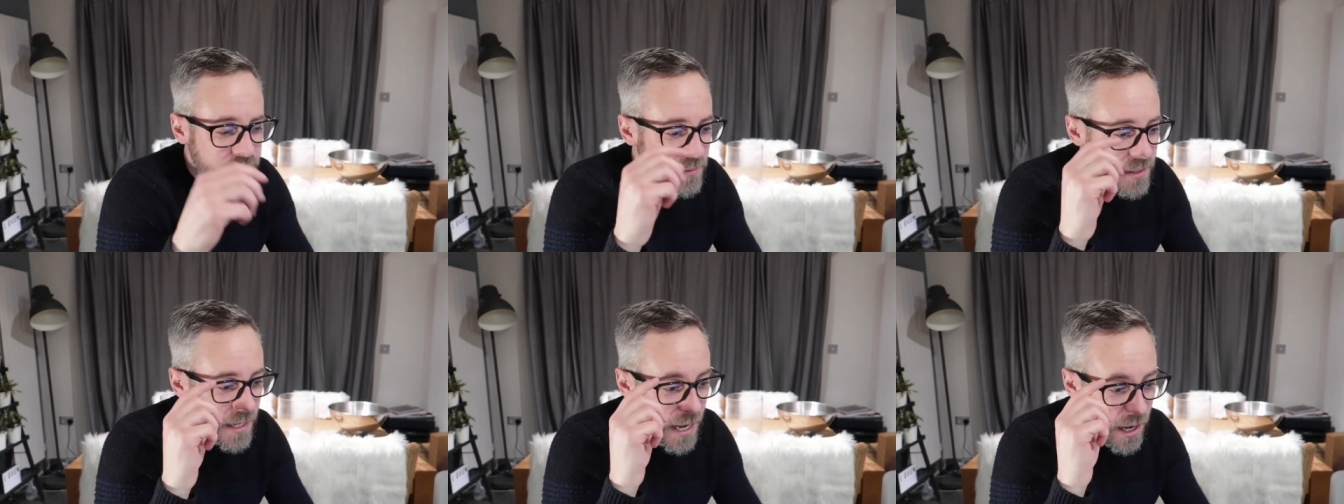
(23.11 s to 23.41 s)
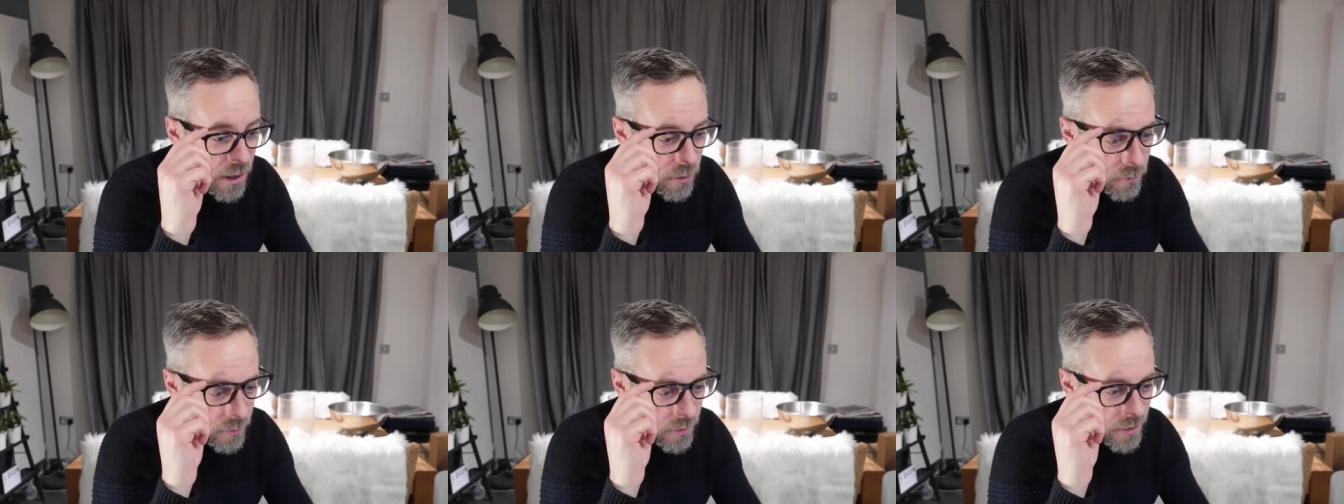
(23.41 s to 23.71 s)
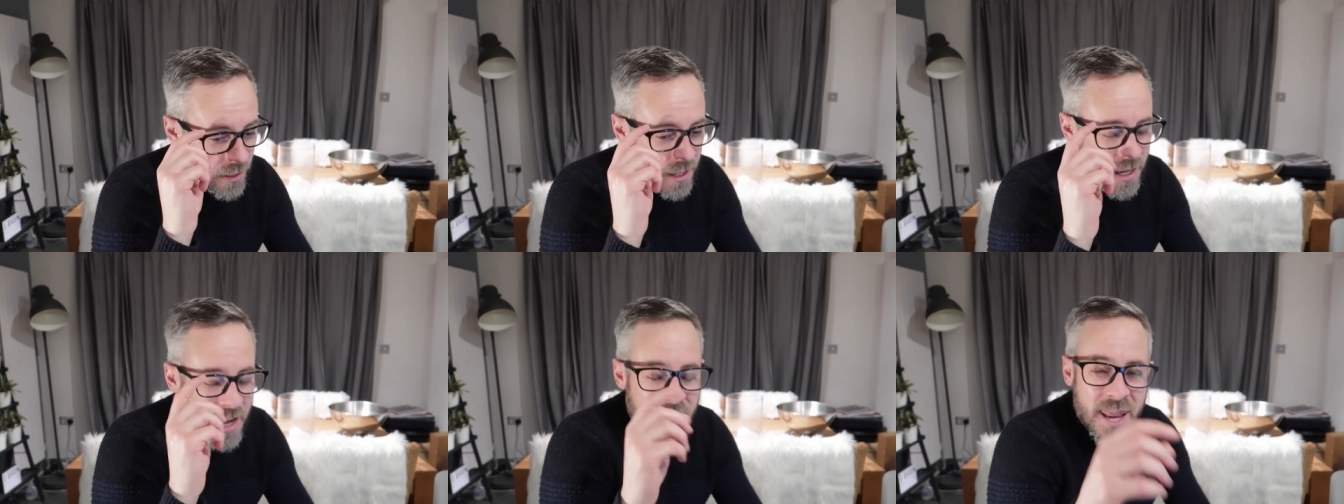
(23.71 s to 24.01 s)
Now,
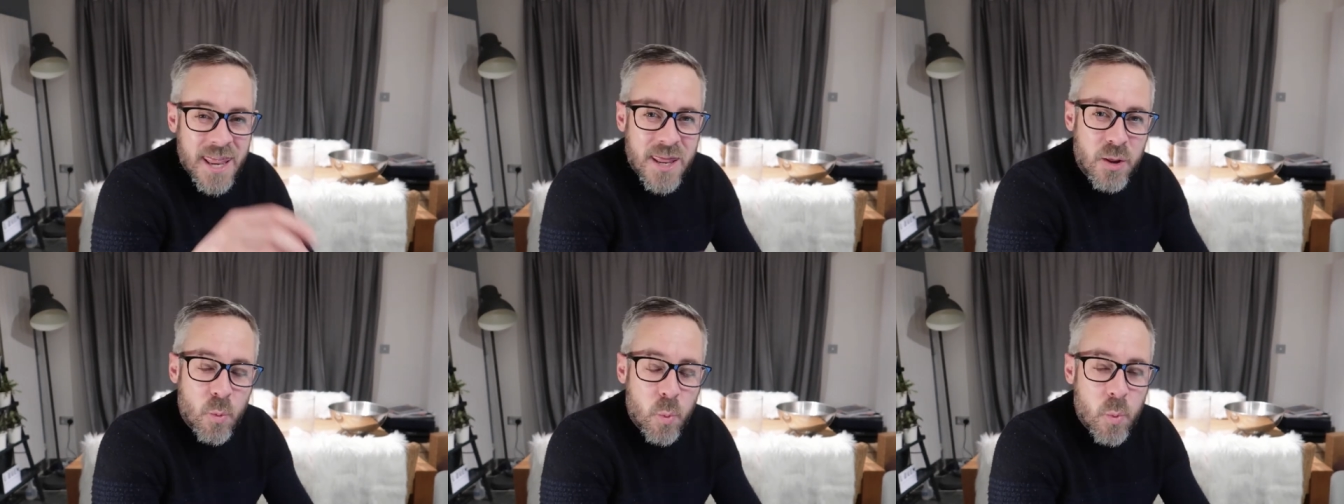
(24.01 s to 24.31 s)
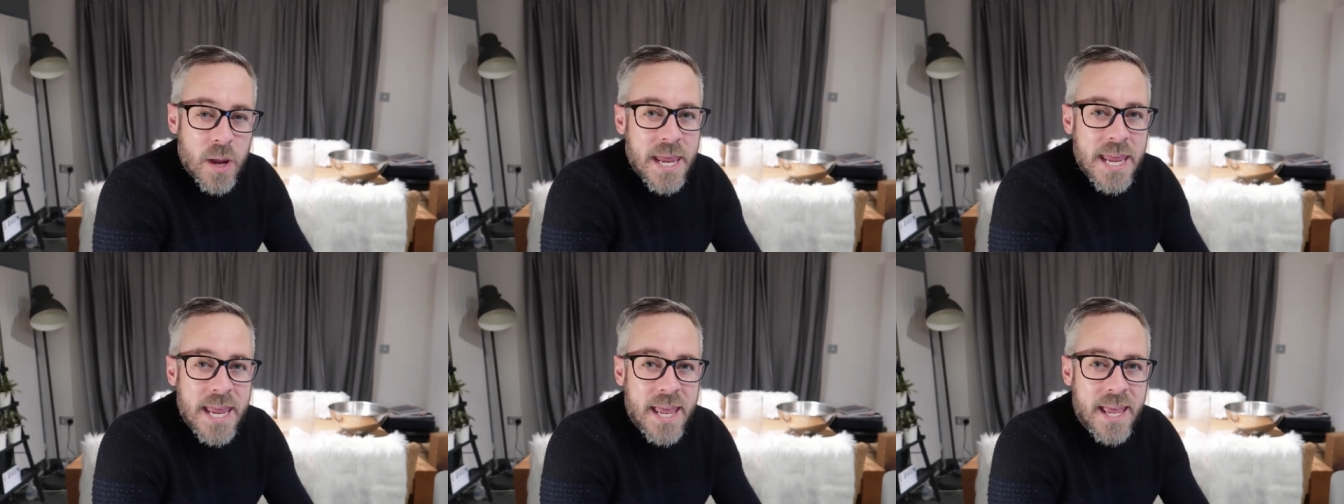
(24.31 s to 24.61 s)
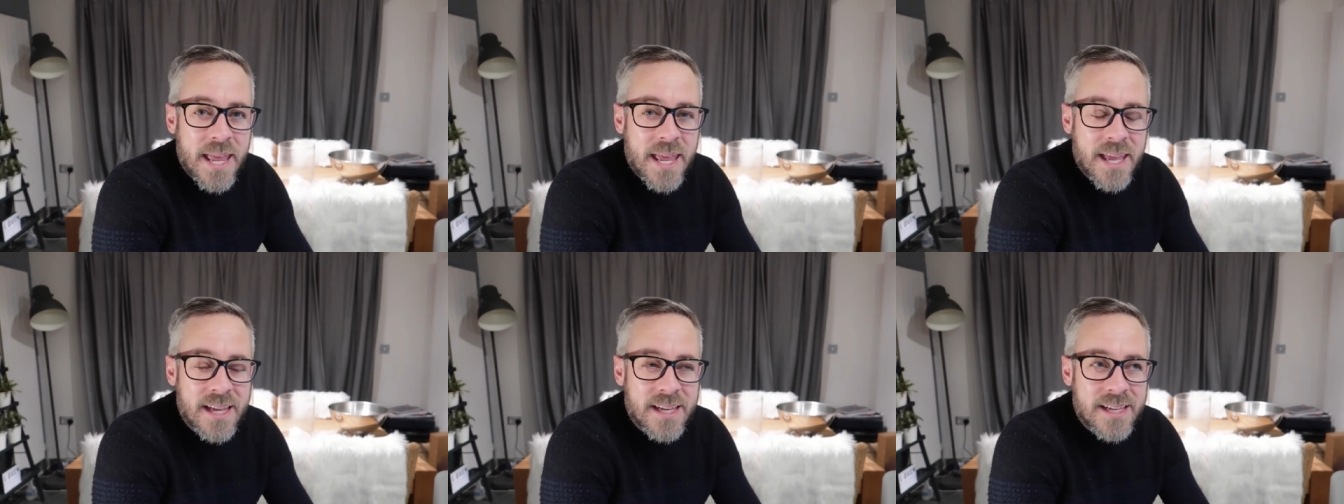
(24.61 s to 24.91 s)
the
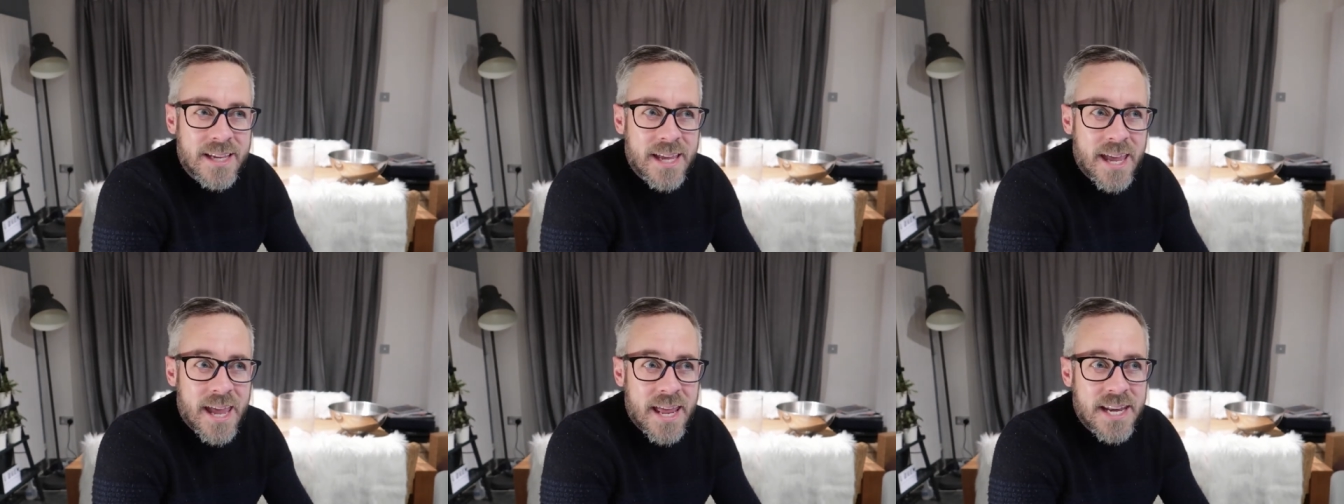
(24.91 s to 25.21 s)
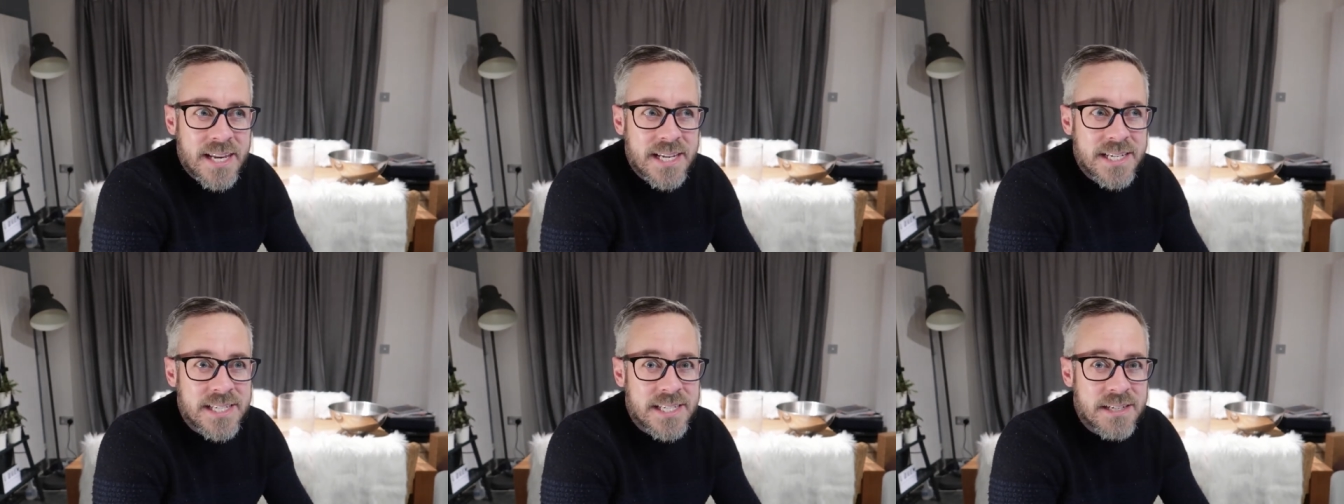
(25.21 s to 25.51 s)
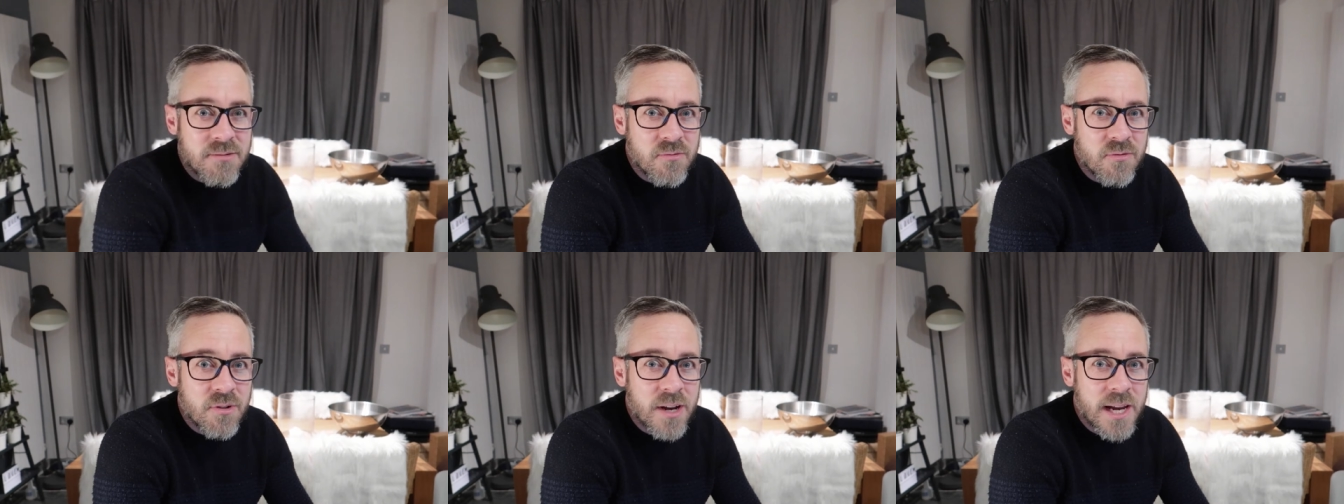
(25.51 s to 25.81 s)
weekend
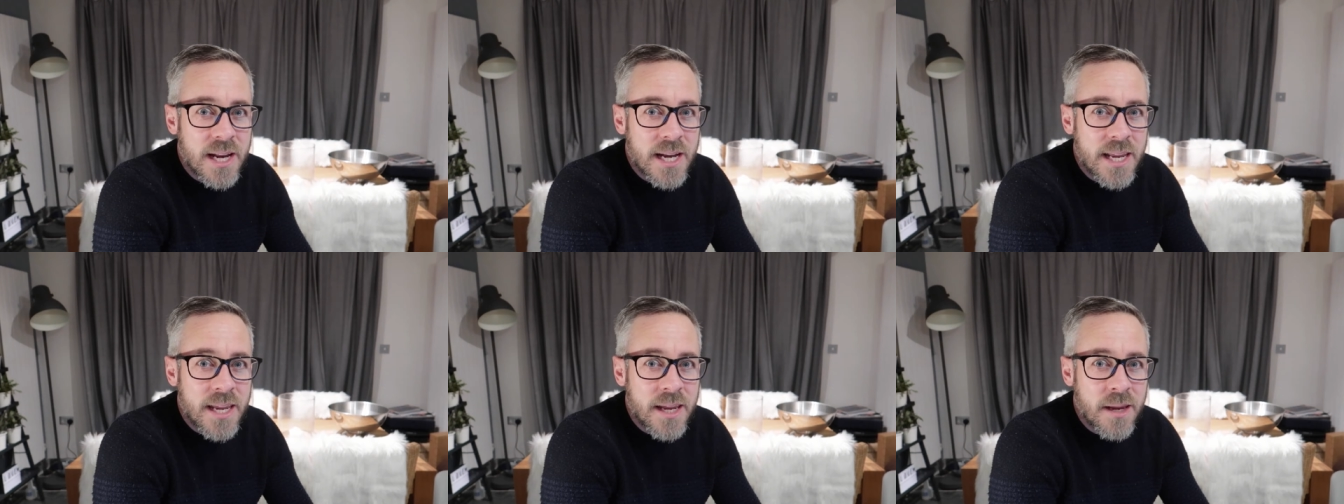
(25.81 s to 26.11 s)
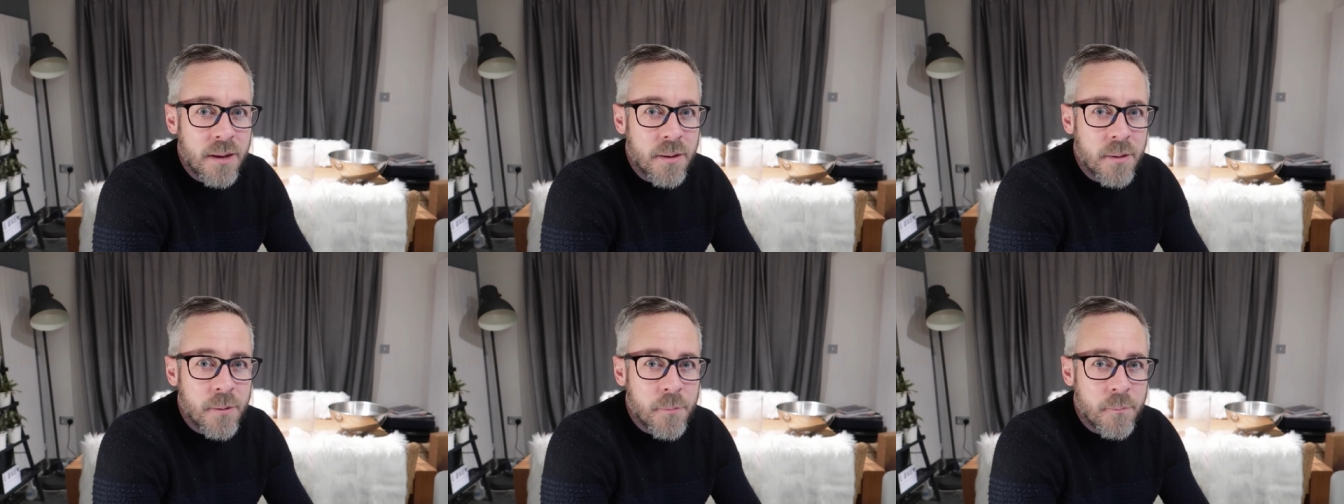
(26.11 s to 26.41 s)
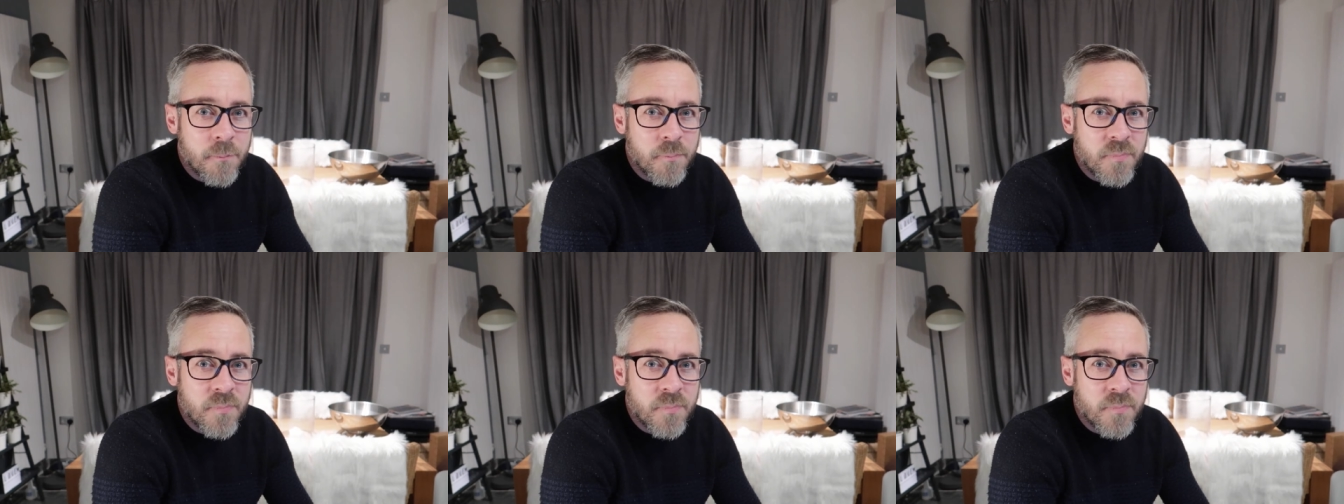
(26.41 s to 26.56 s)
didn't really